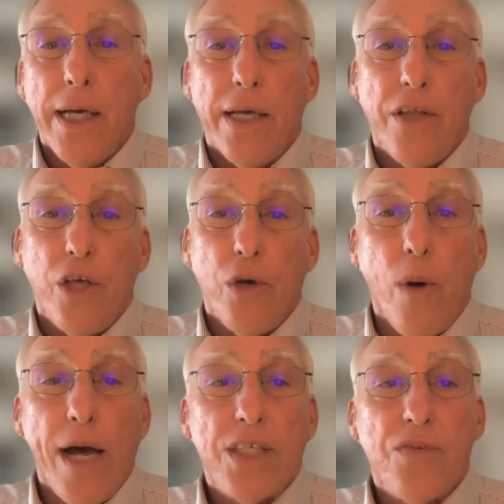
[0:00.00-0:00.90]
in the
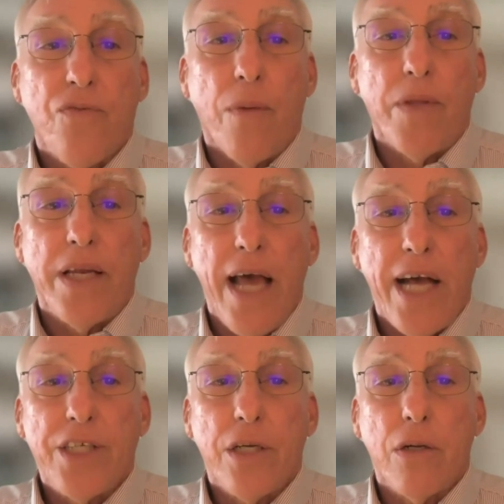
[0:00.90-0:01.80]
US from the
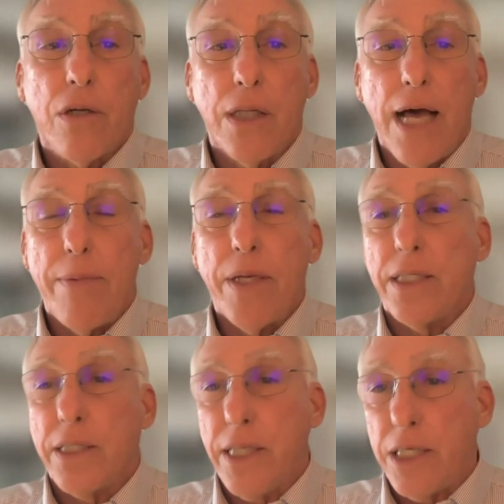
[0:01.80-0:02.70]
National Climate
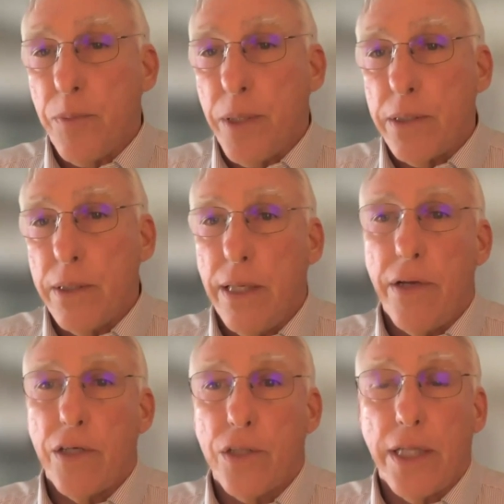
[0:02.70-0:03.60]
Assessment, and
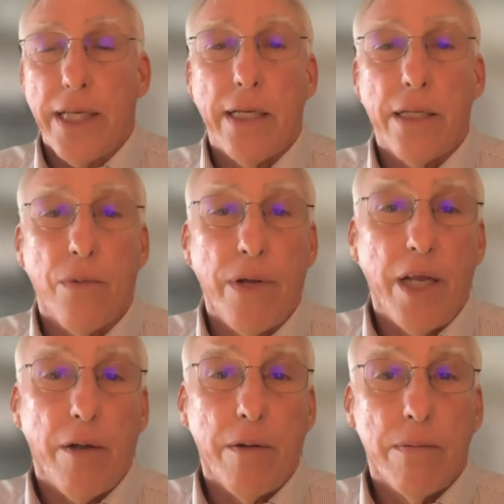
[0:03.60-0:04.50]
there's a link in the
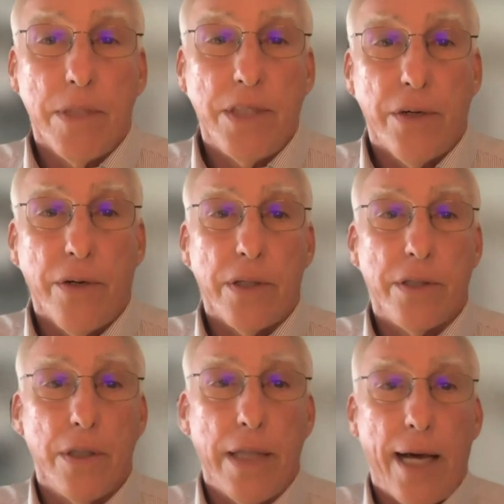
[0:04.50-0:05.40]
reading material
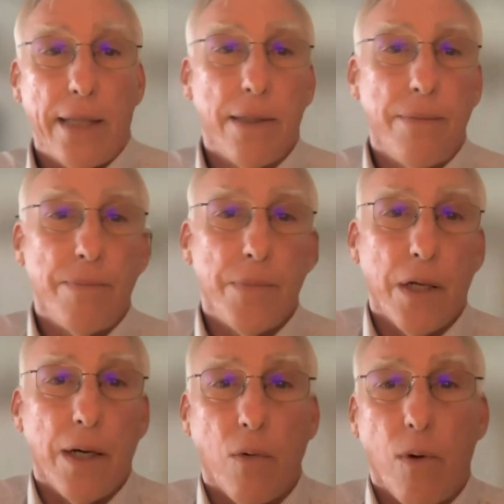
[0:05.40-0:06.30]
to that
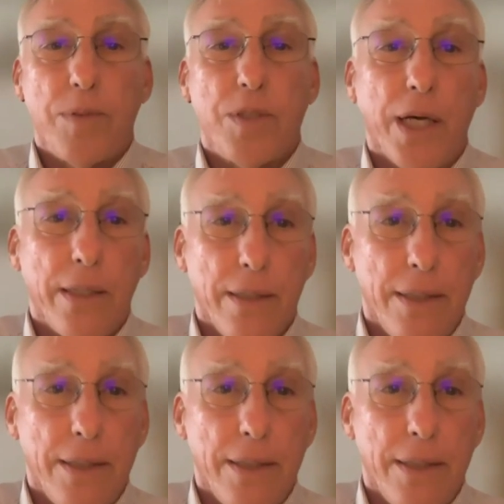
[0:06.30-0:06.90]
website.